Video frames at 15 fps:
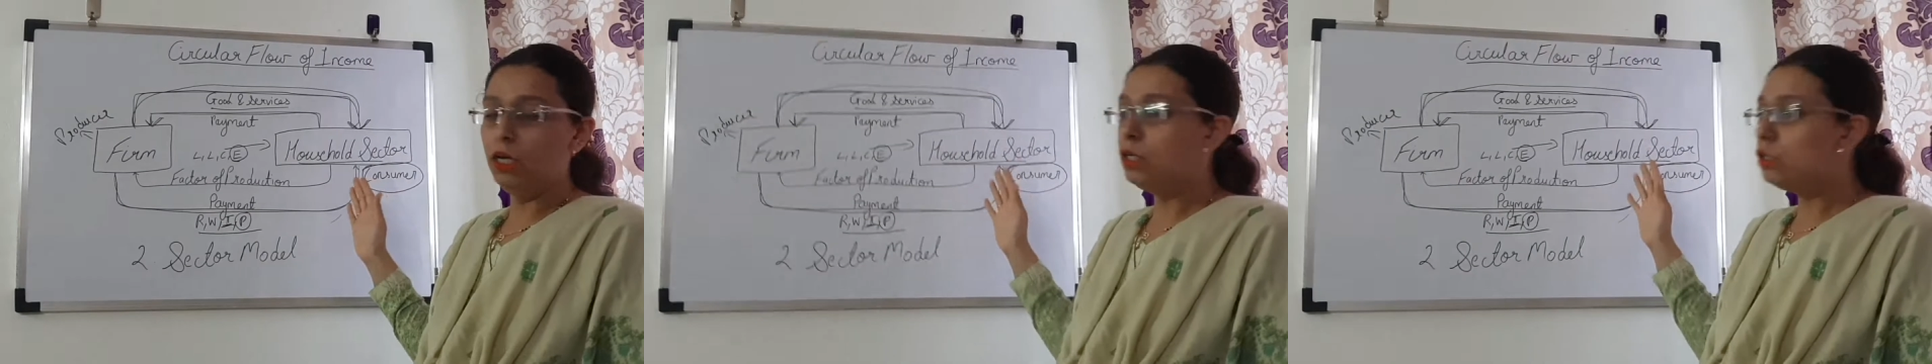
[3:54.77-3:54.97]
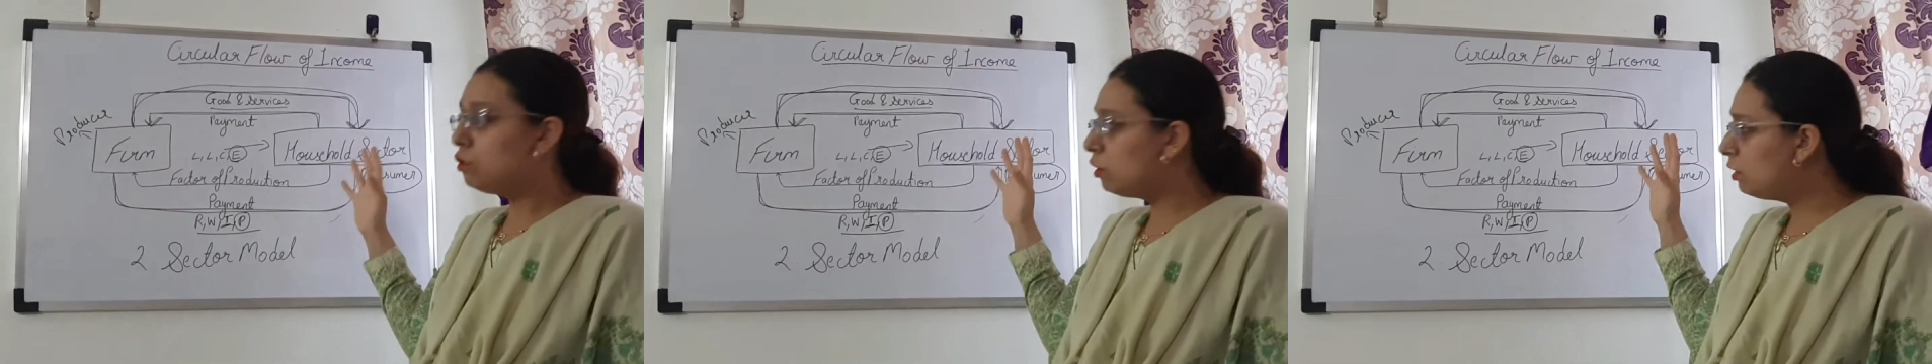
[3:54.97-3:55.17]

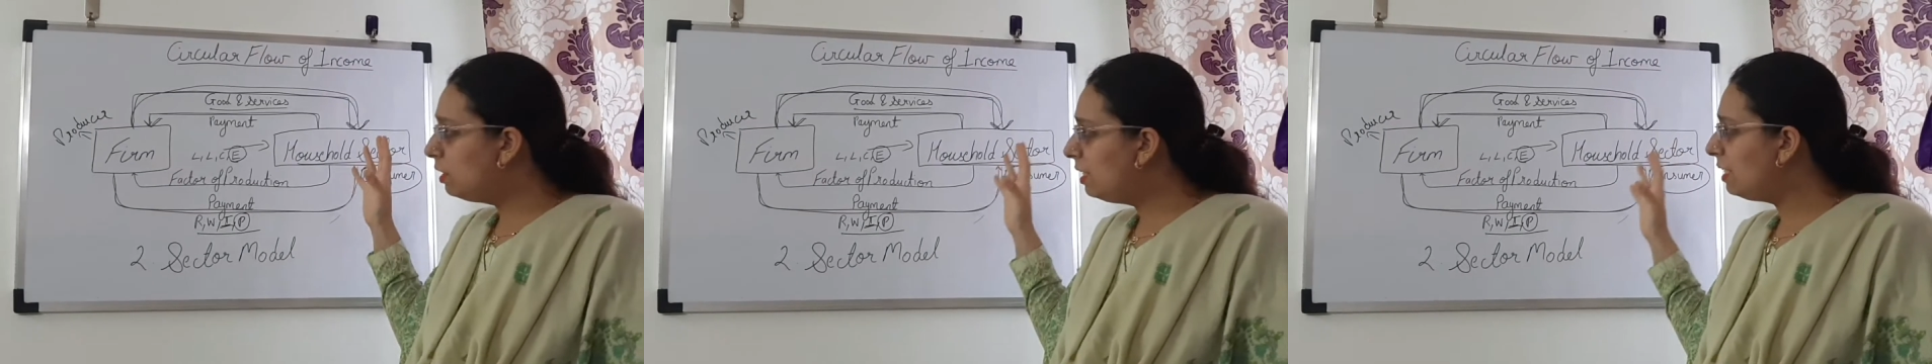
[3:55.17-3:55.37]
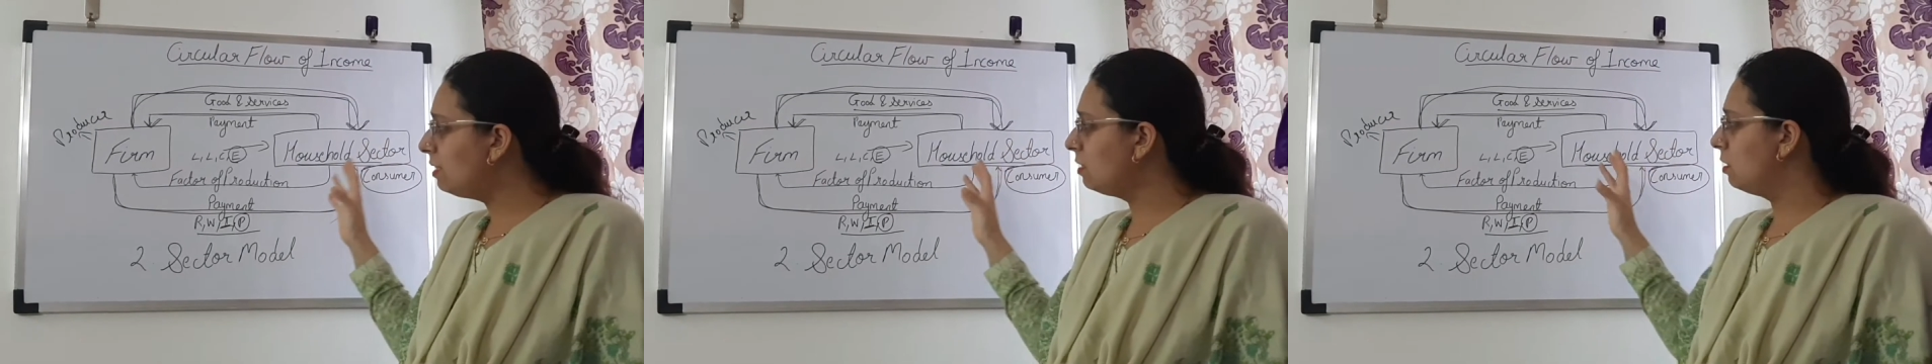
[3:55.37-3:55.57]
So
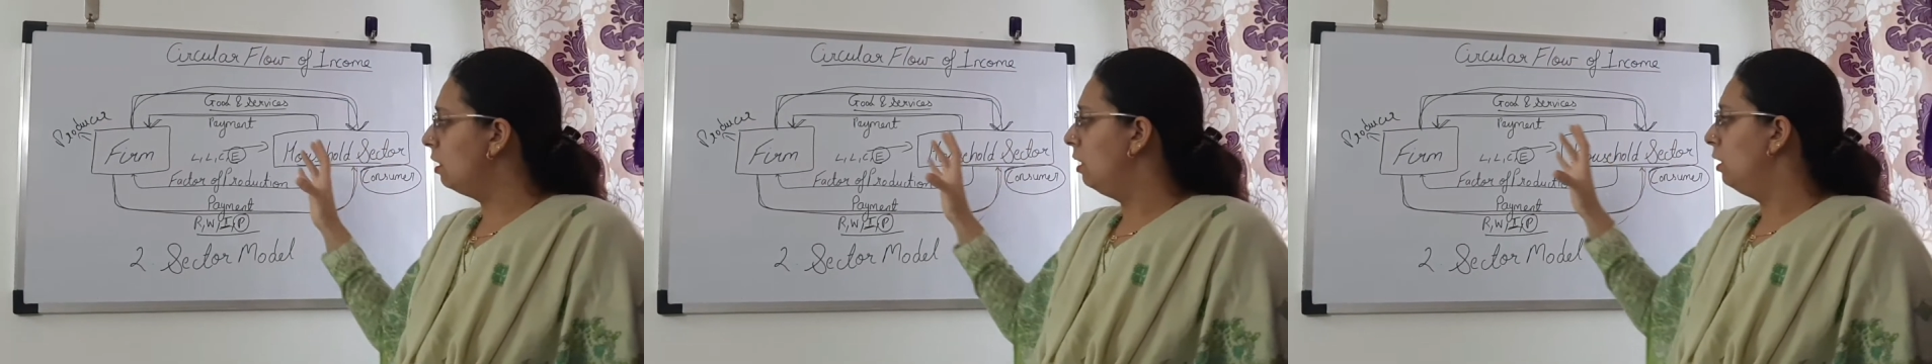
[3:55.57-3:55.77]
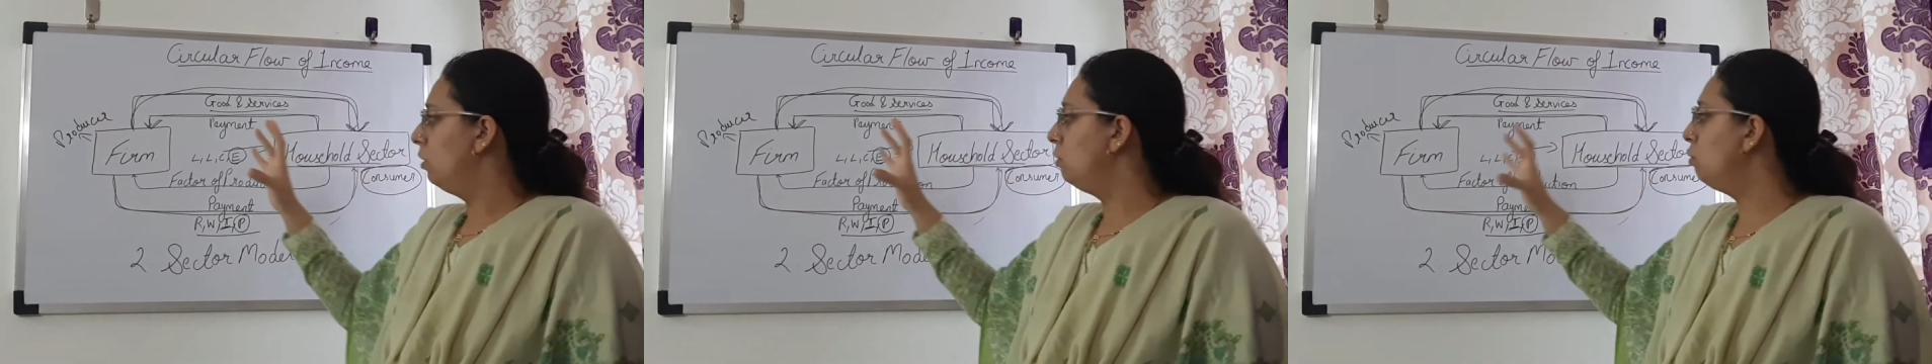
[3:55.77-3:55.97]
these
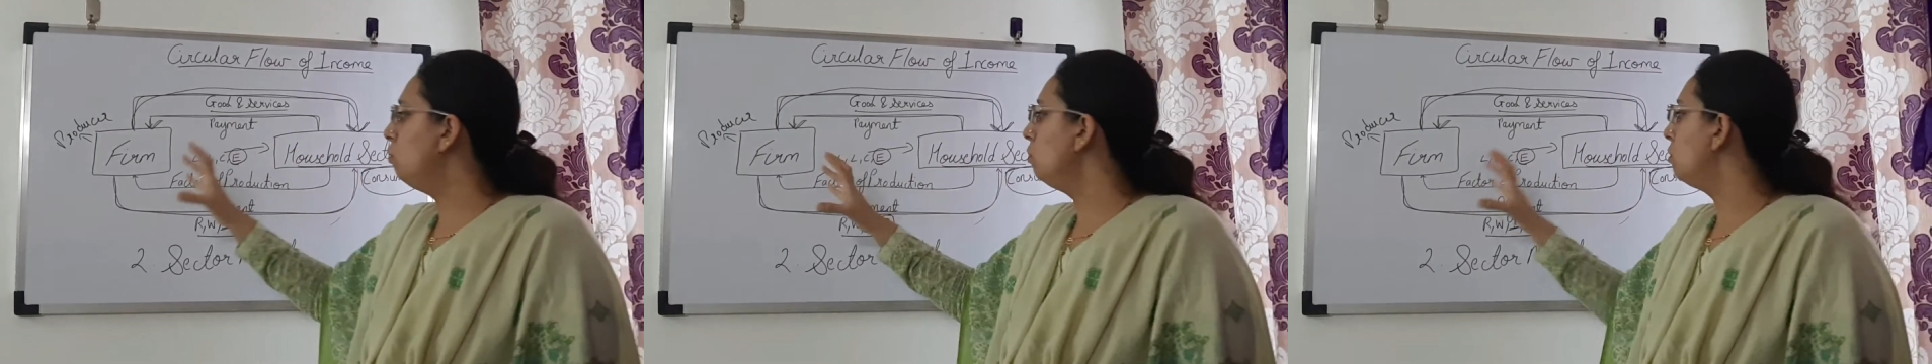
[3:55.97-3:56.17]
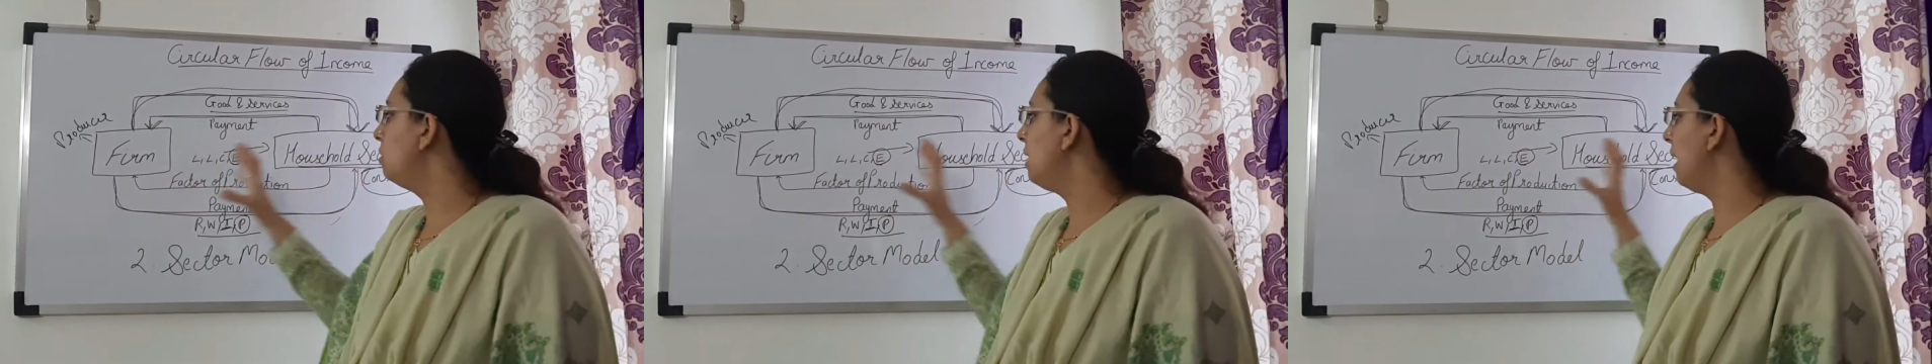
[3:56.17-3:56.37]

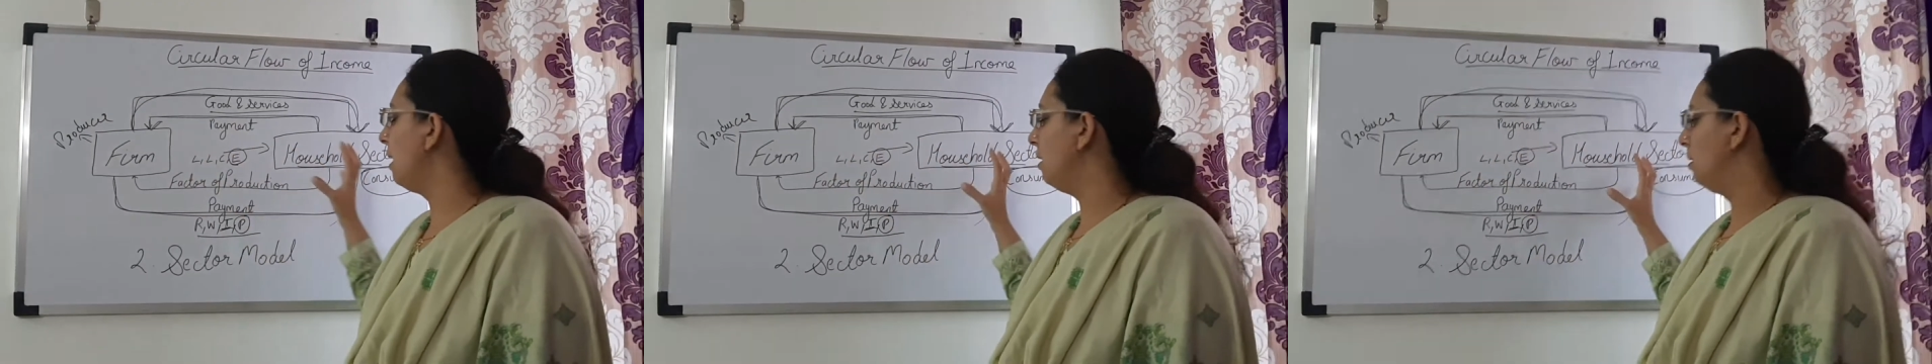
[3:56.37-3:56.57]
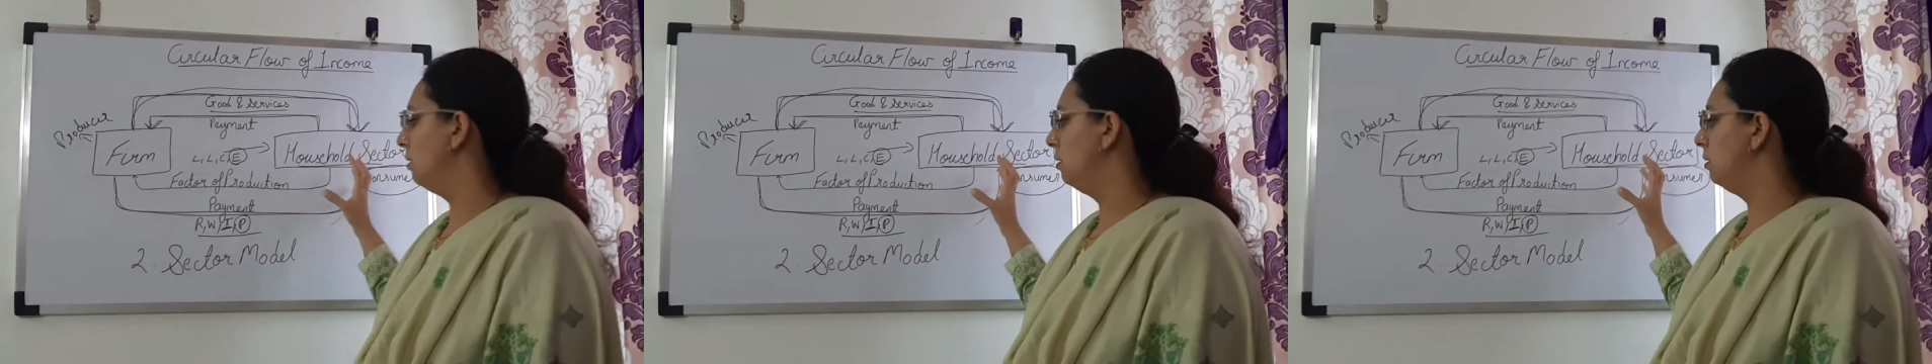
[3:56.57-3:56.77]
two
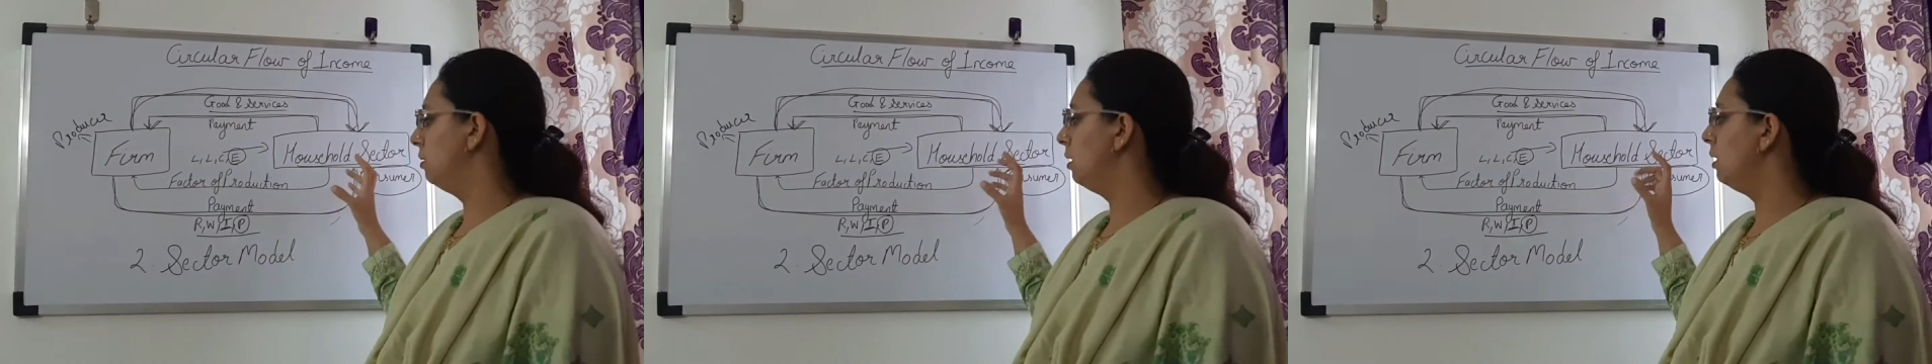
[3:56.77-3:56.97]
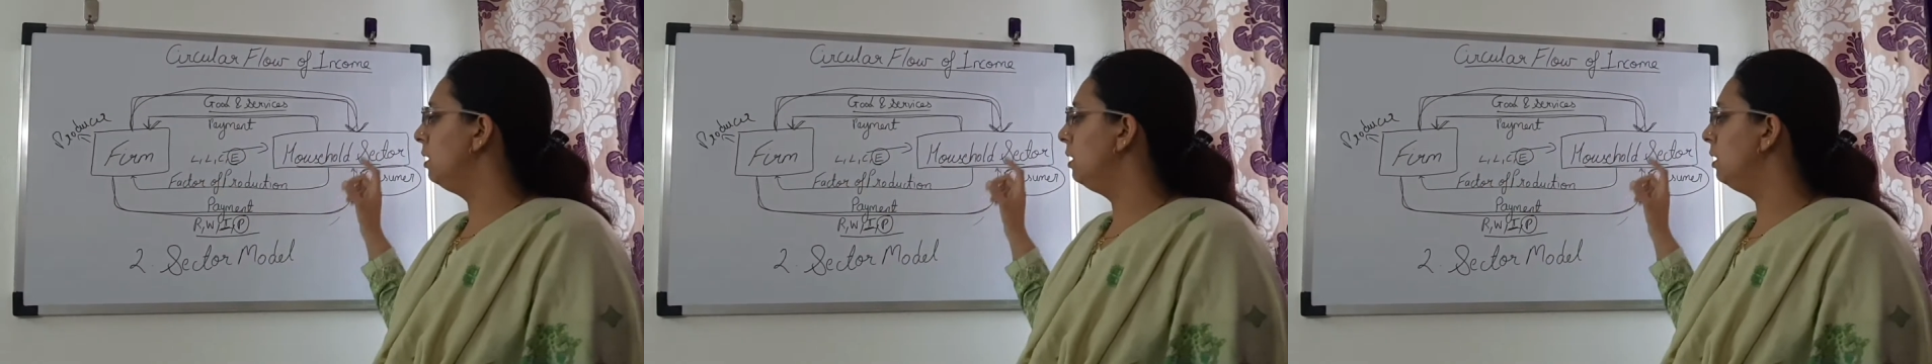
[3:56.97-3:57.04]
sectors